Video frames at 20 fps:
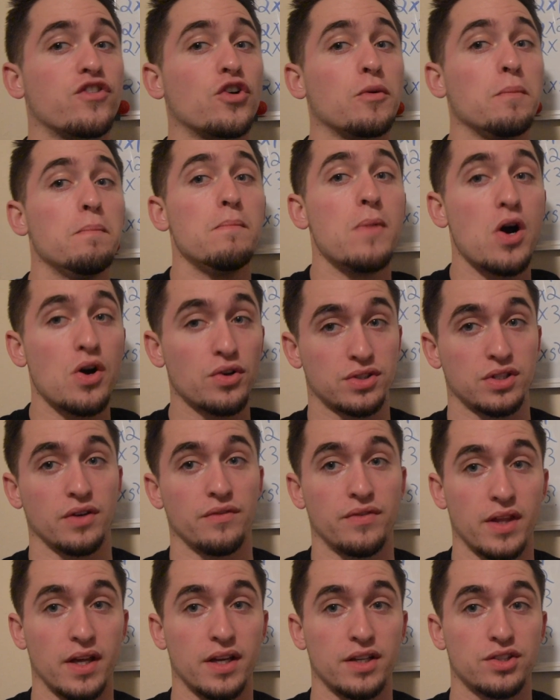for most
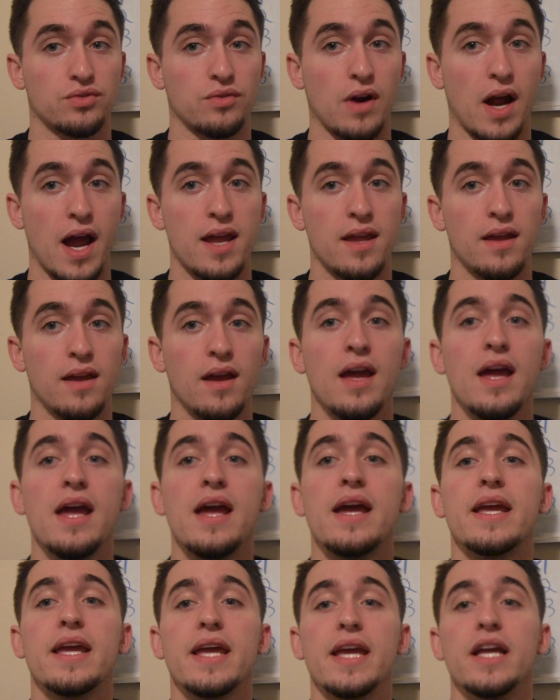of this, right?
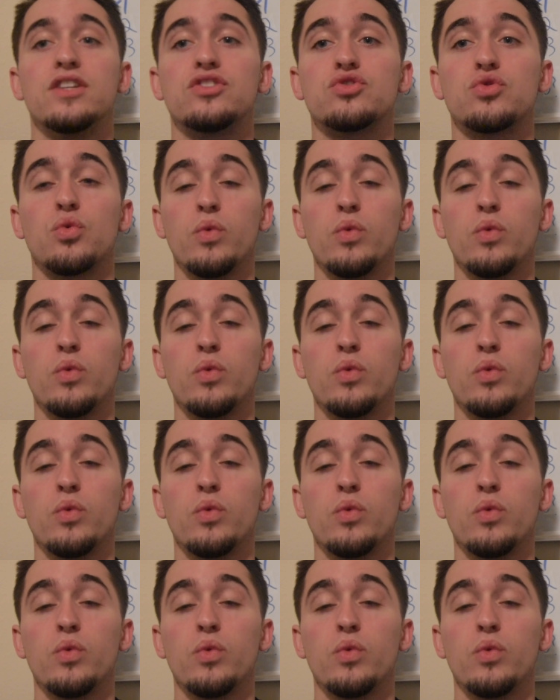Each